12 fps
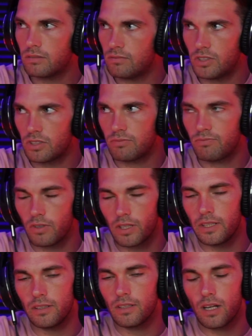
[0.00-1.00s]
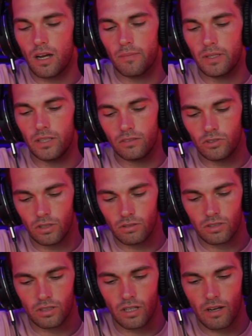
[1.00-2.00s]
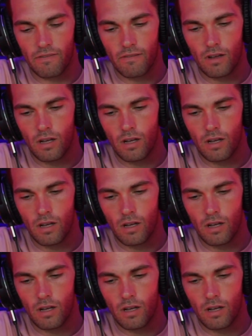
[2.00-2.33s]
just funny comedy joke stuff.